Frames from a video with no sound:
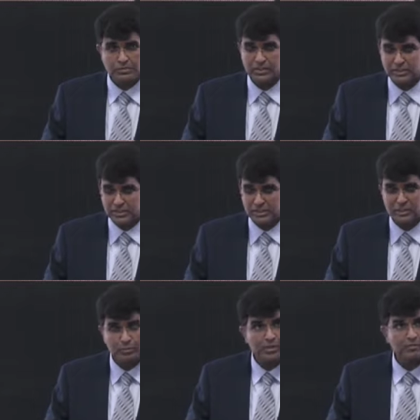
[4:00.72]

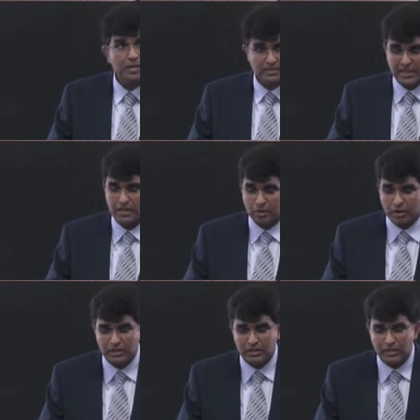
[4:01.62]
interchangeably, but they are
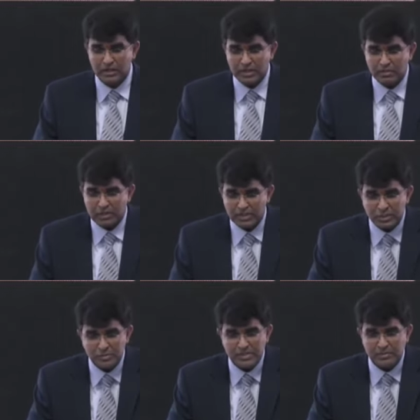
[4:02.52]
not.
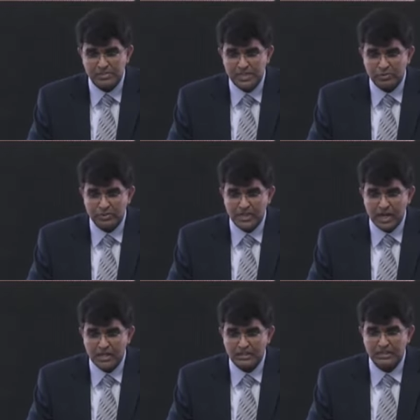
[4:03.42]
Vasospasm is actually
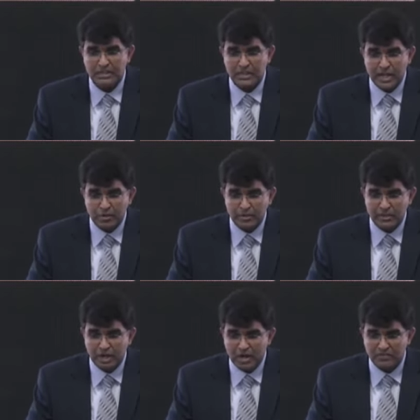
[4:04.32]
arterial narrowing
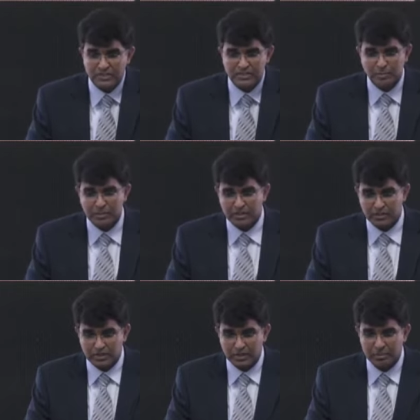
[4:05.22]
after
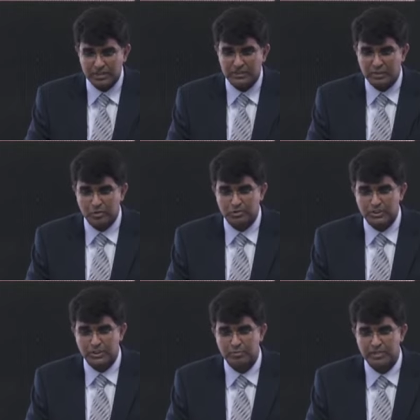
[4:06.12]
subarachnoid hemorrhage,
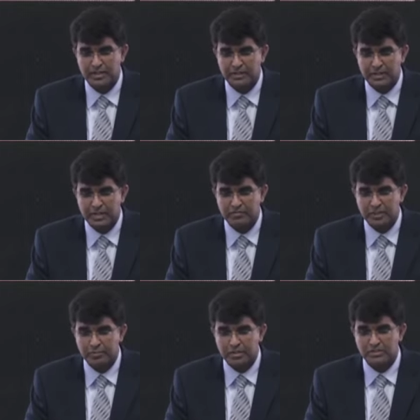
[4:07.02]
demonstrated by radiographic
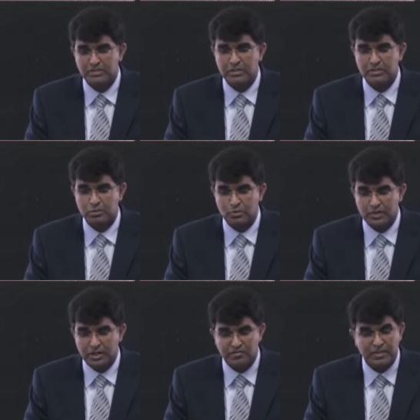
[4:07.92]
imaging or a
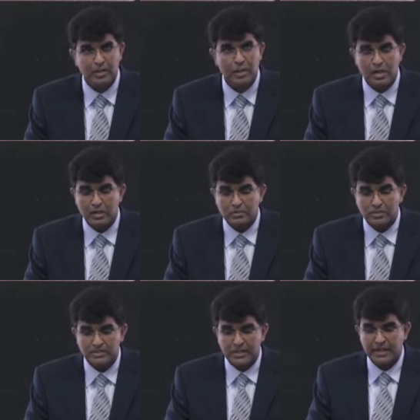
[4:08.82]
sonography. So
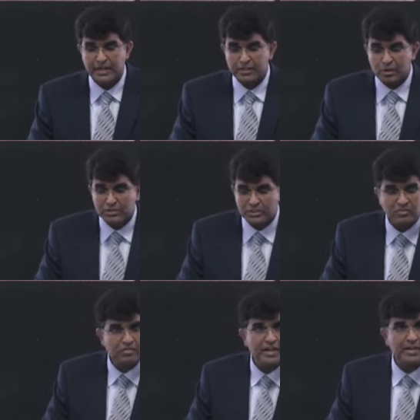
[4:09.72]
it's a radiological
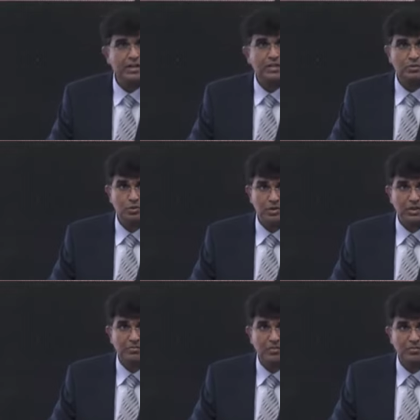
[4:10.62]
finding or a
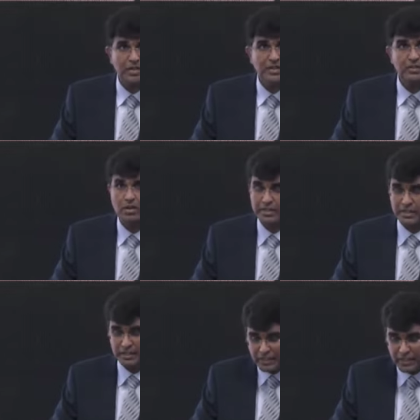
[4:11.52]
sonographic finding, not a
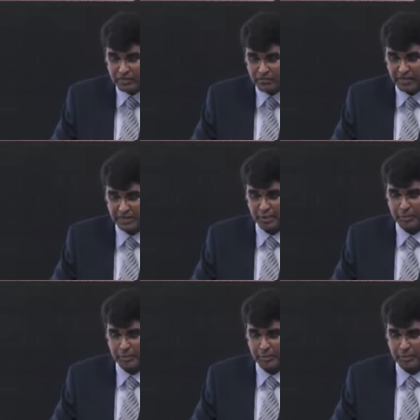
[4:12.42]
clinical finding.